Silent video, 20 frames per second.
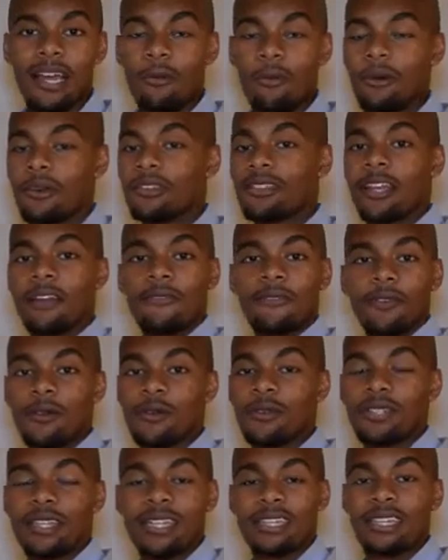Where is that for you?
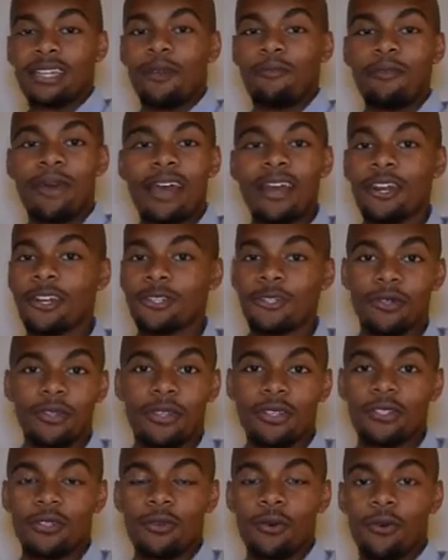Is that the manager of the
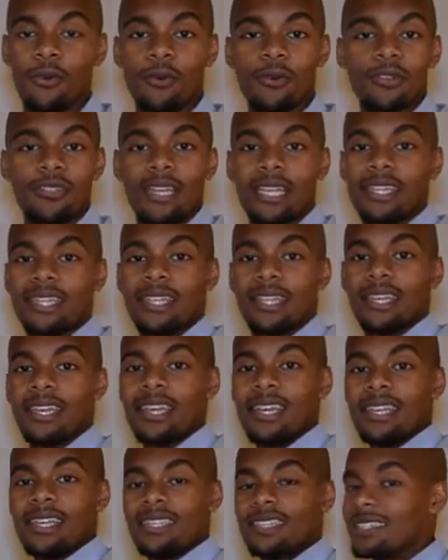store? Is that the
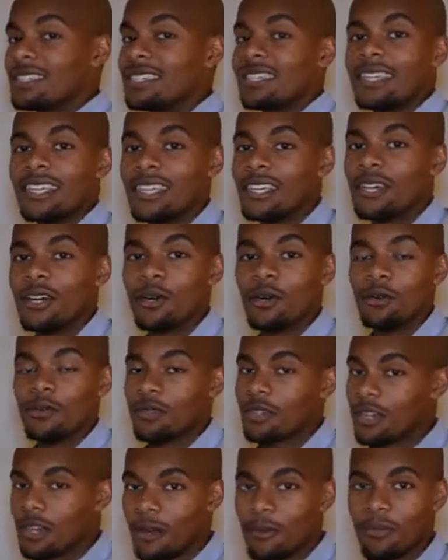CEO of the
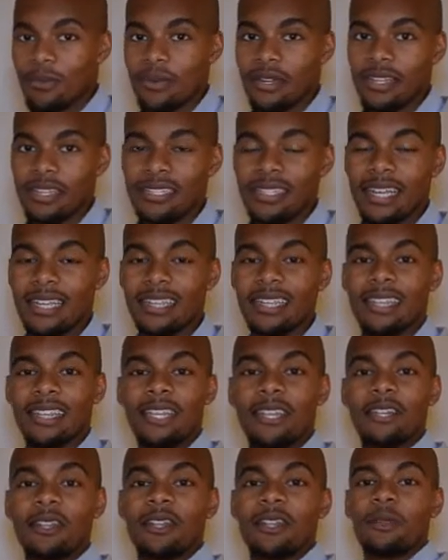company? Is that
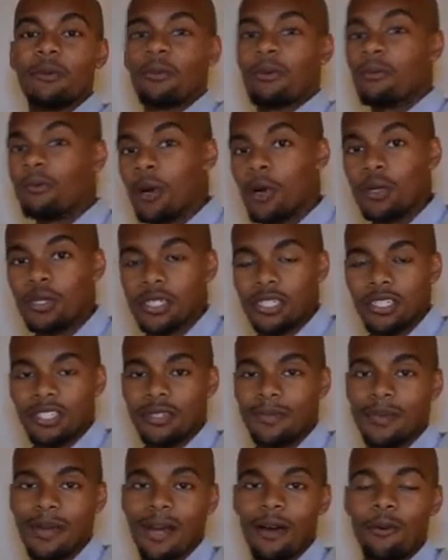the promotion
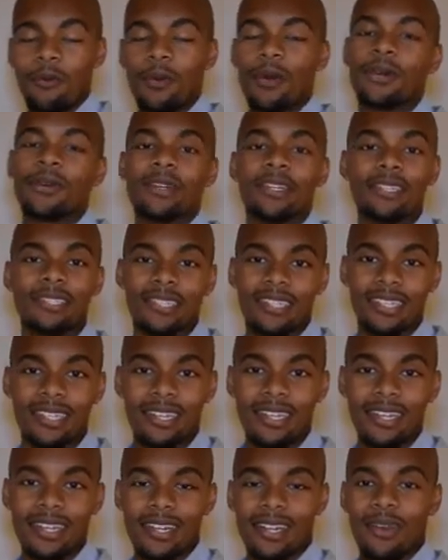spot? Where is it?
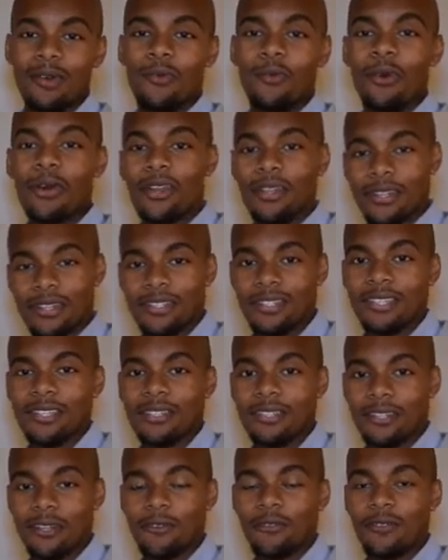Where do you see
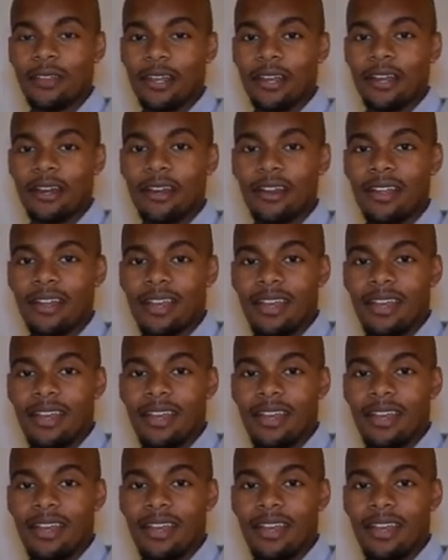yourself there?